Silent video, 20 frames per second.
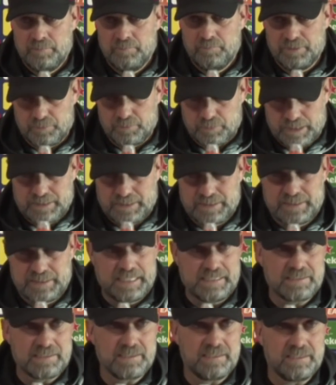with the right
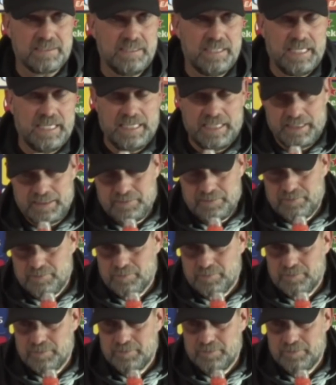intensity and